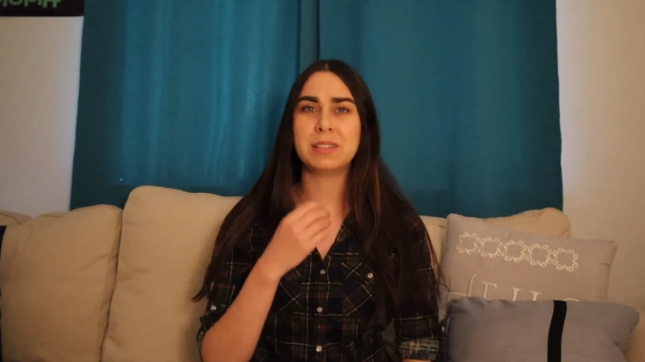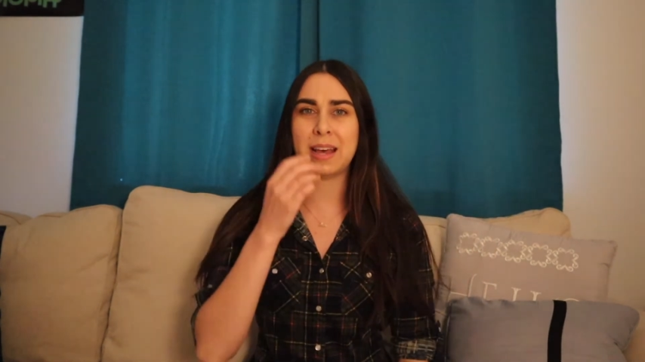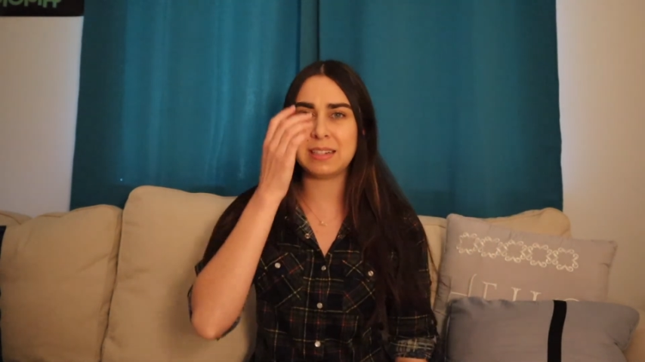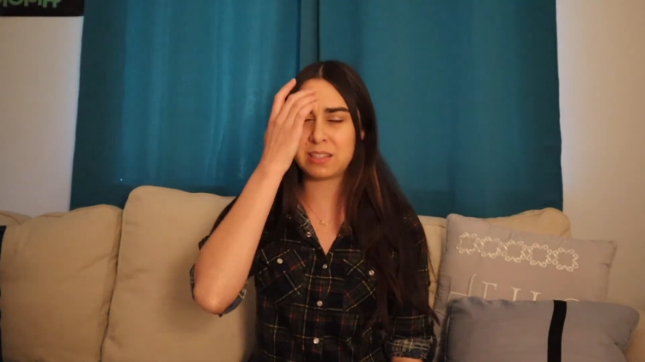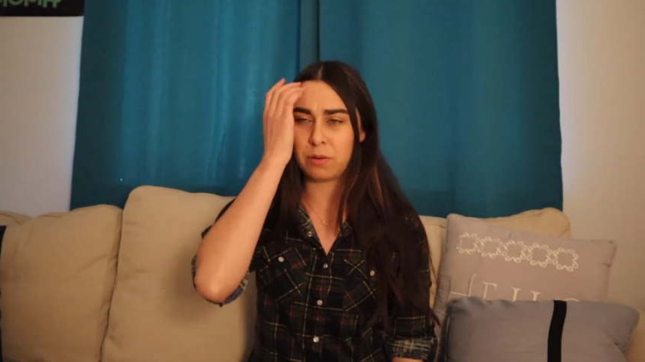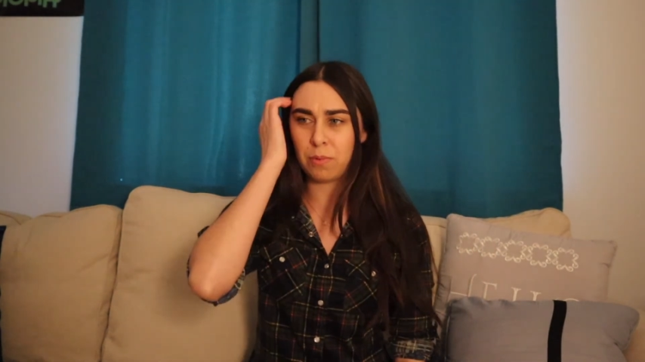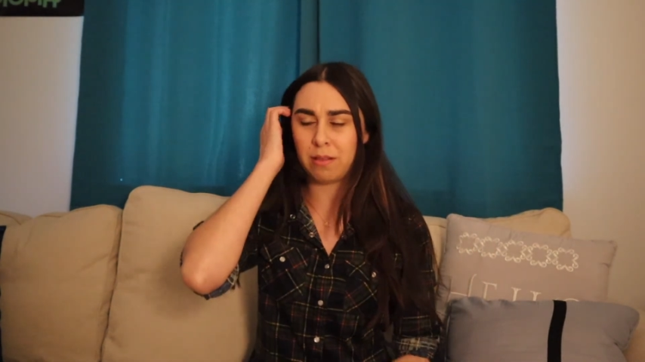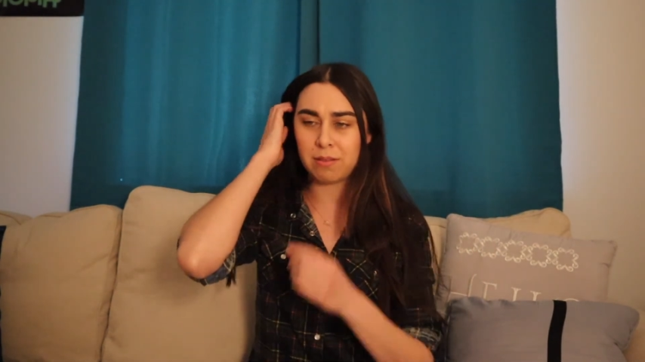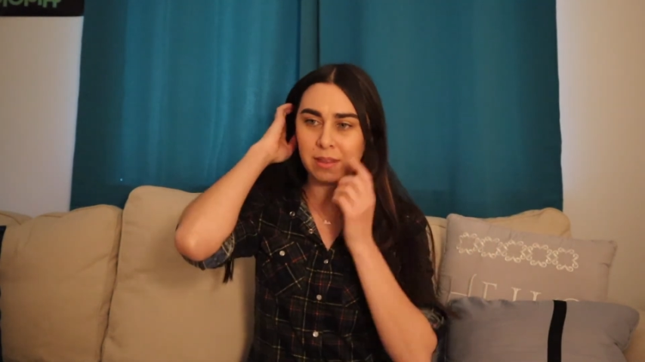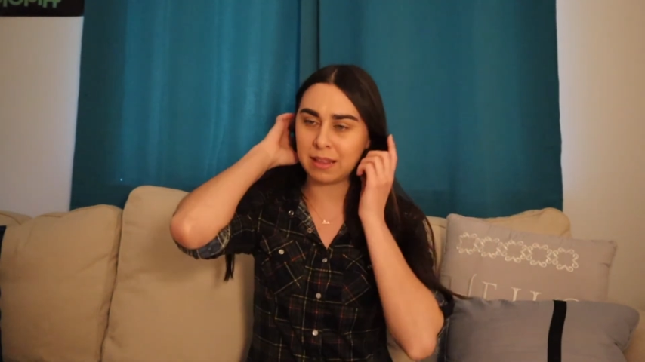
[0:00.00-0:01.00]
That's the
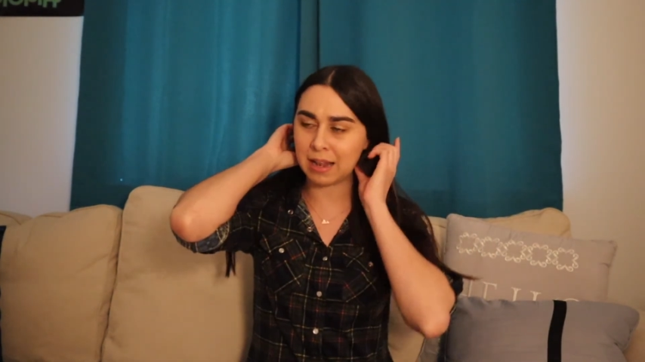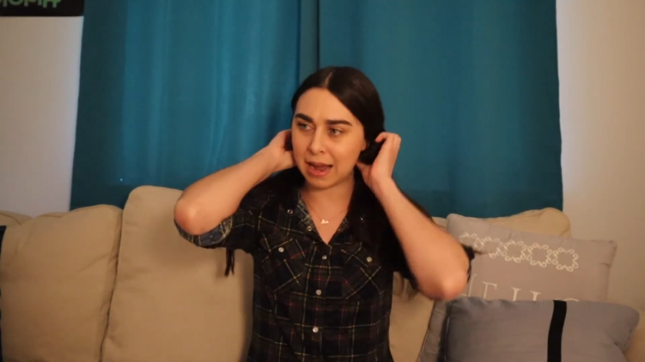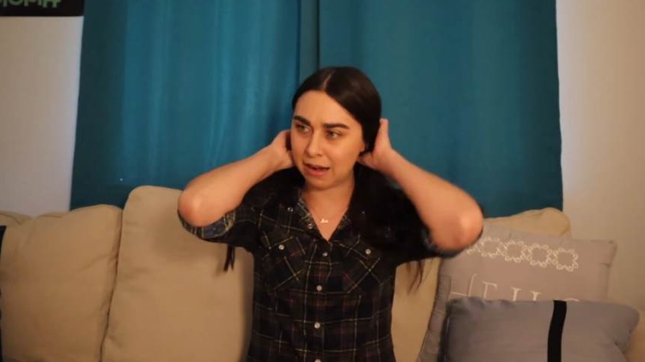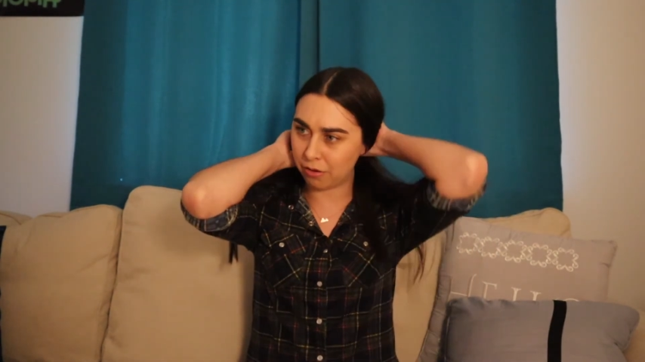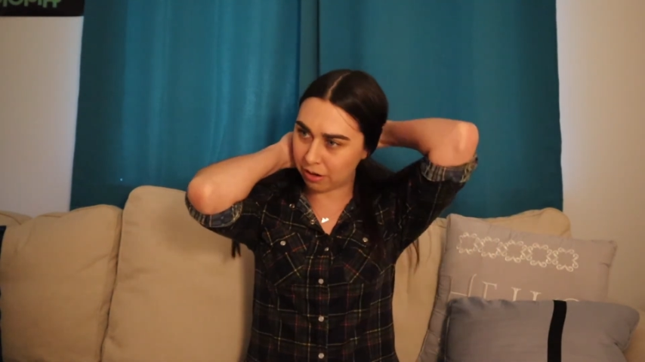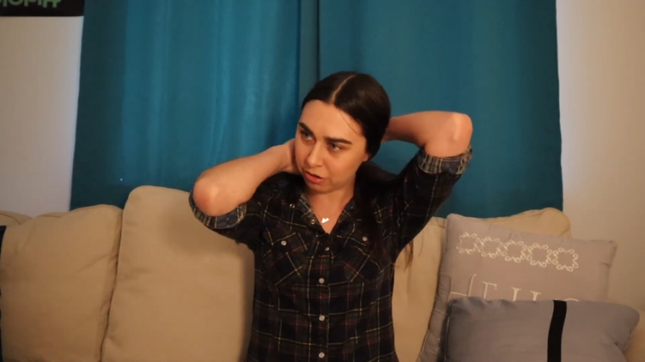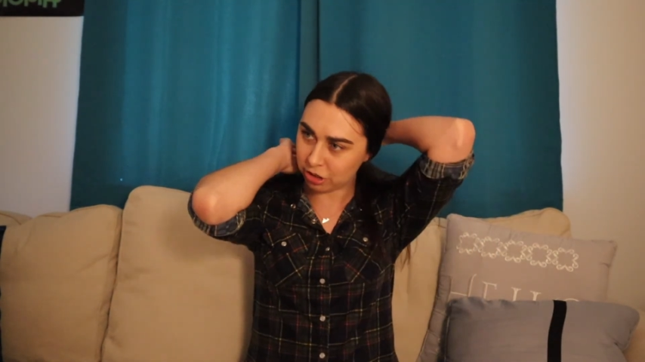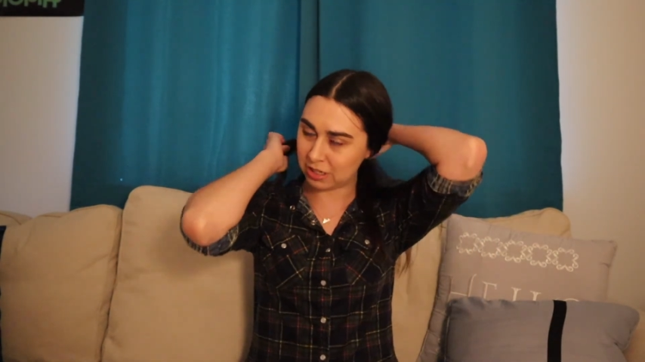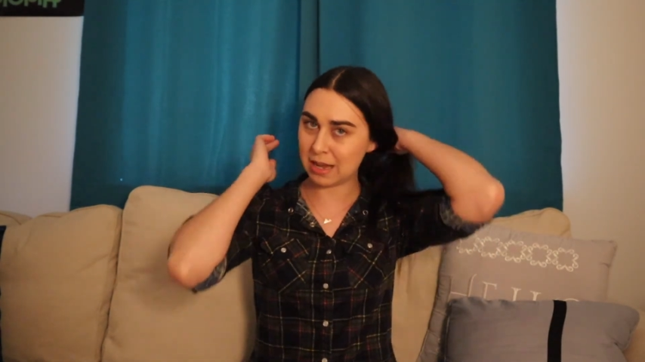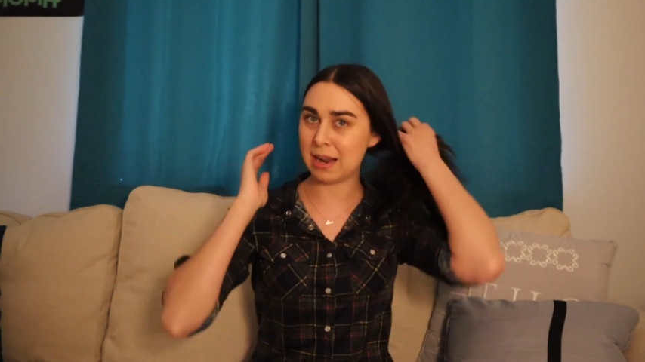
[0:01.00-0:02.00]
one thing that I don't
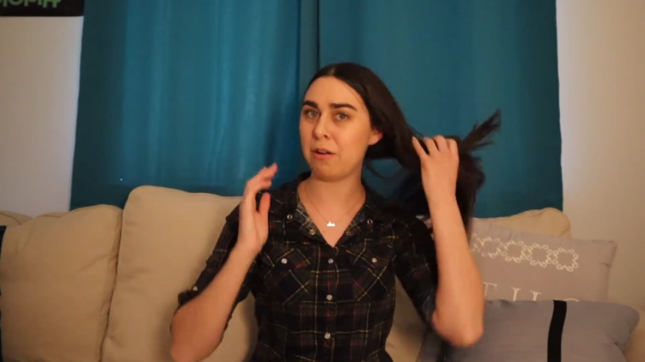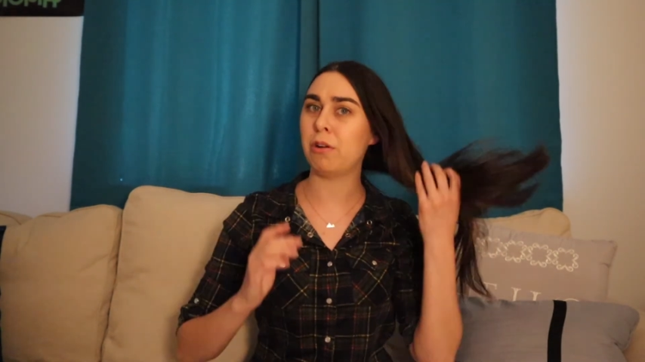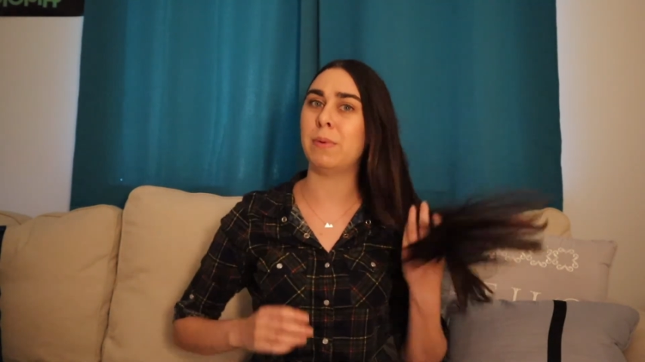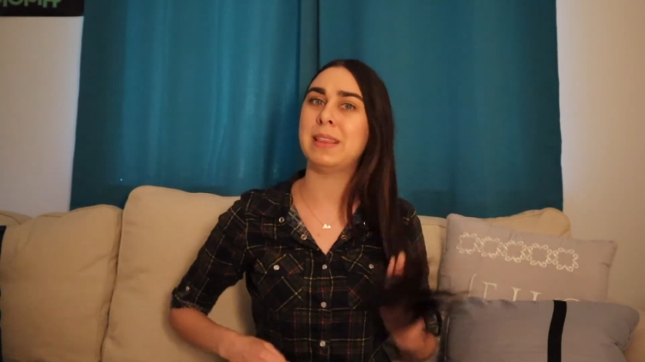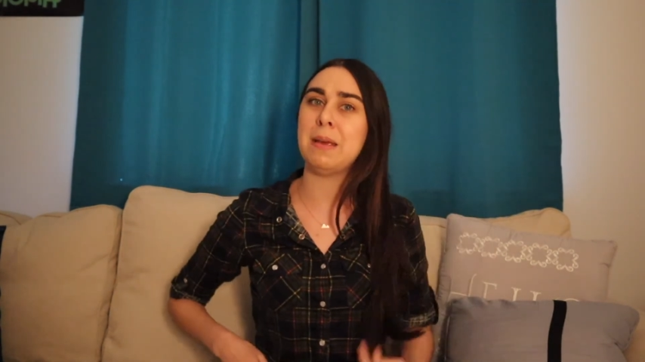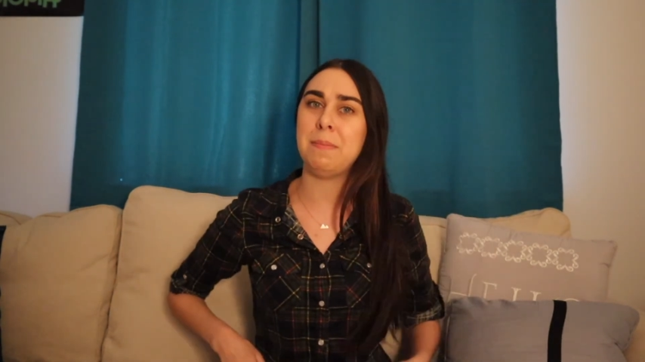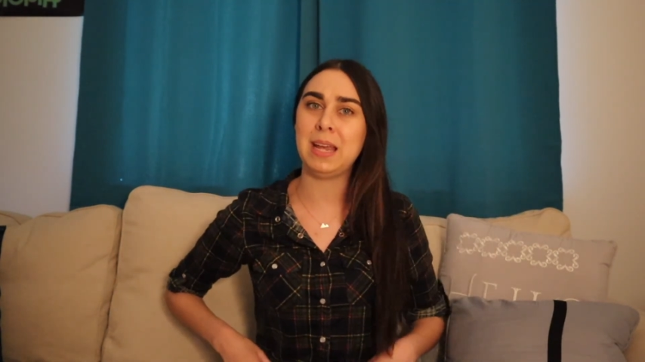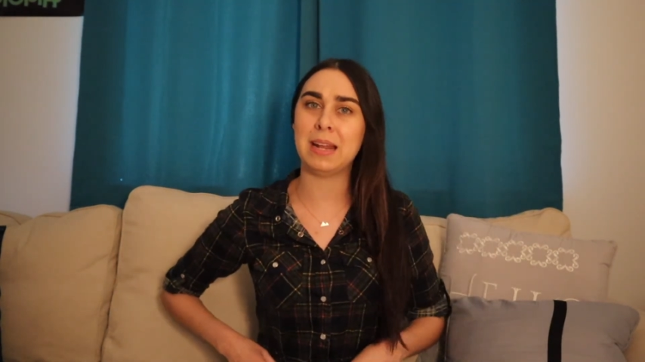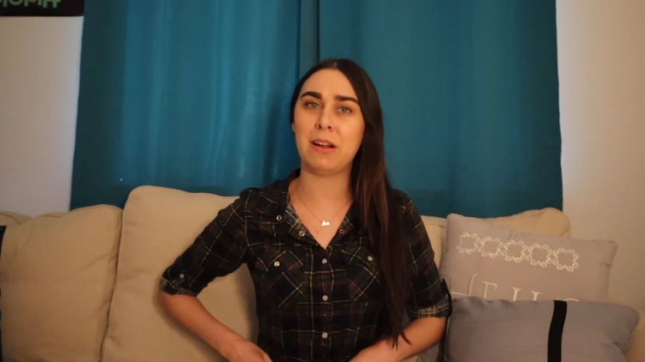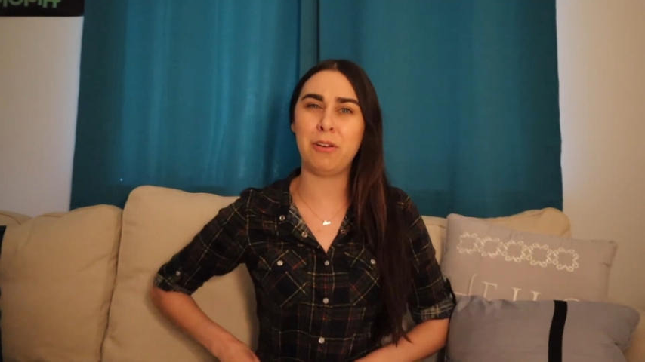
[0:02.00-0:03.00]
understand. I don't know what they
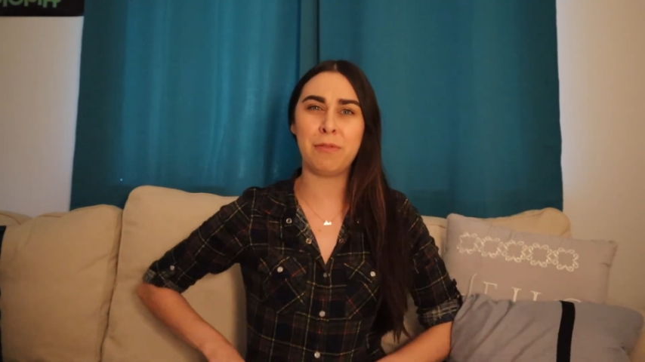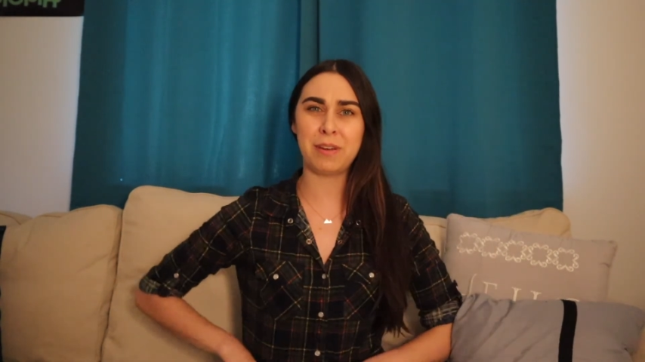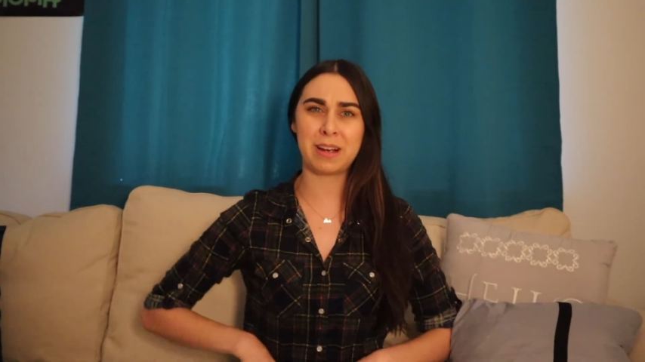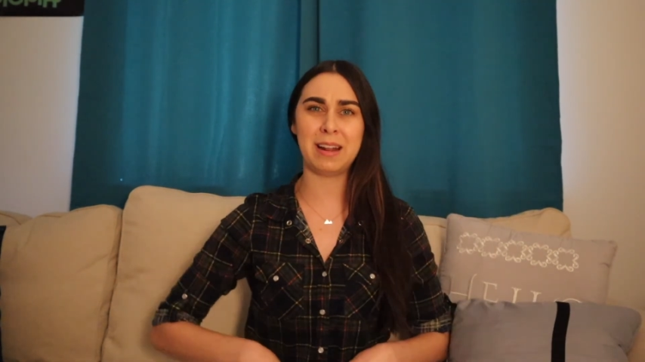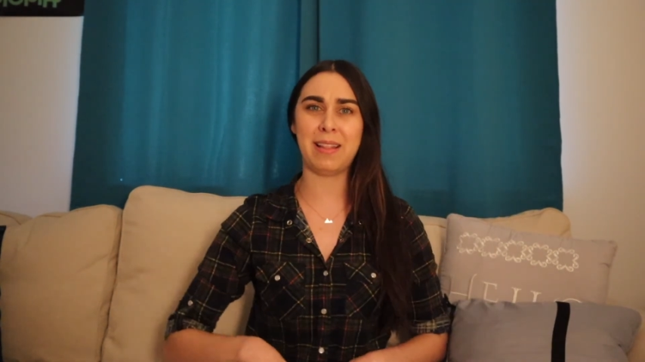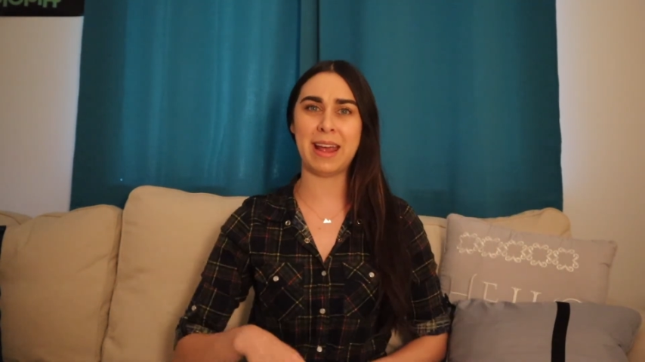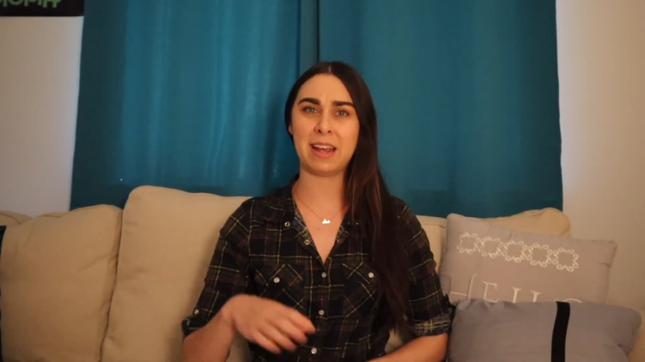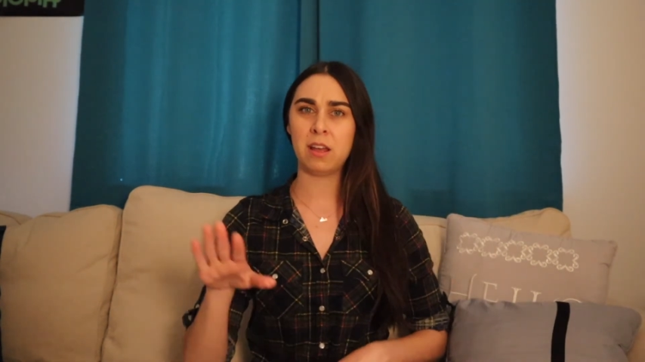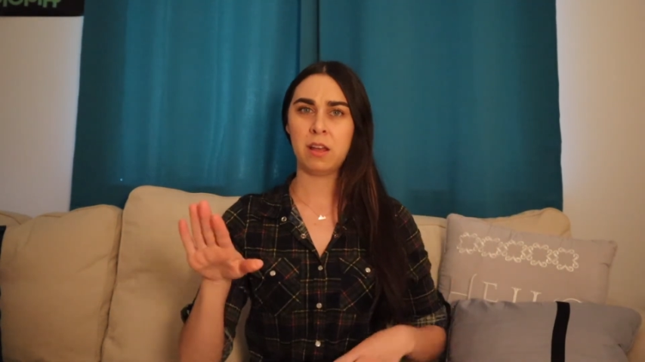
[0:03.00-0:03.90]
mean. I don't know if they're gonna like,